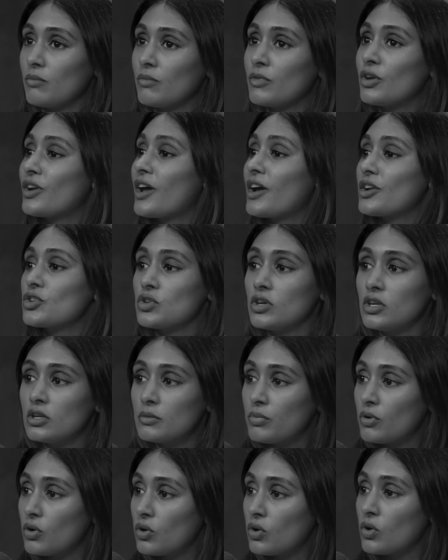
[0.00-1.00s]
they're not
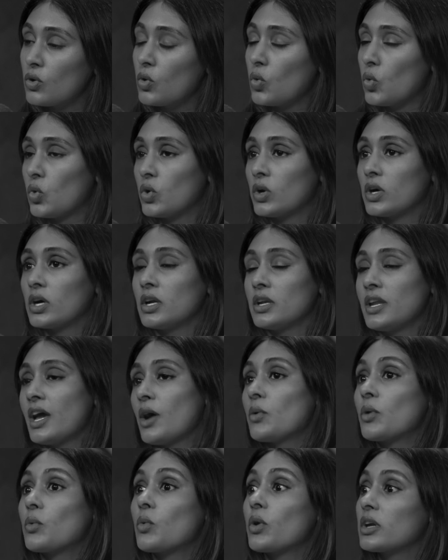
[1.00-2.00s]
treatable or
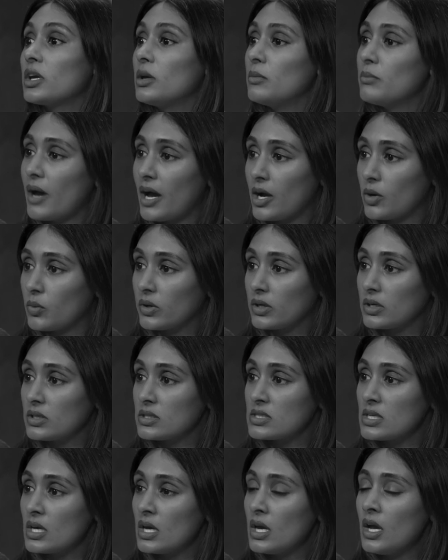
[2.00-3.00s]
now we're working
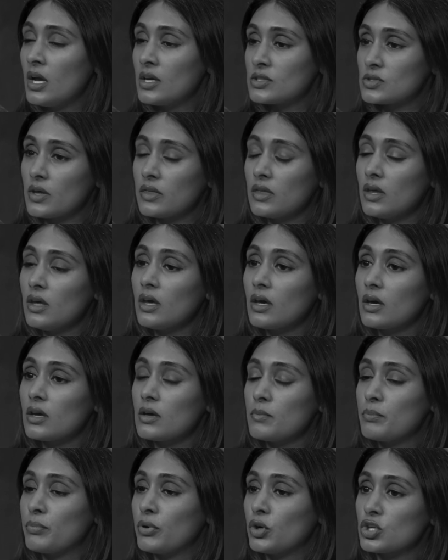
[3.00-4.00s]
backwards. So I think
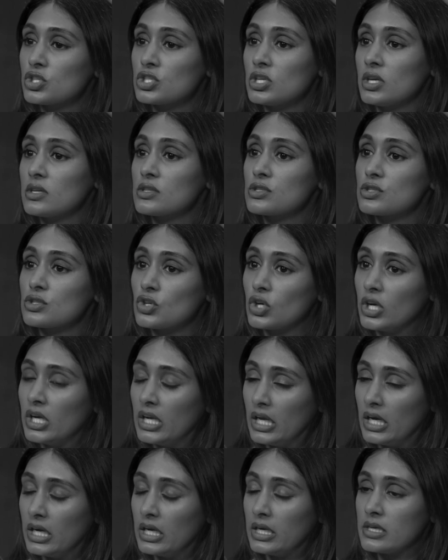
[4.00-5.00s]
pushing
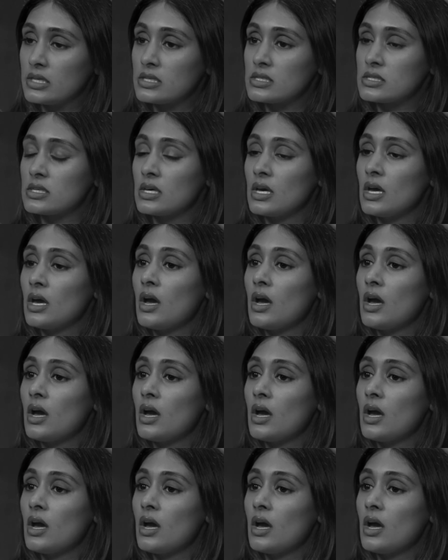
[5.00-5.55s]
screenings,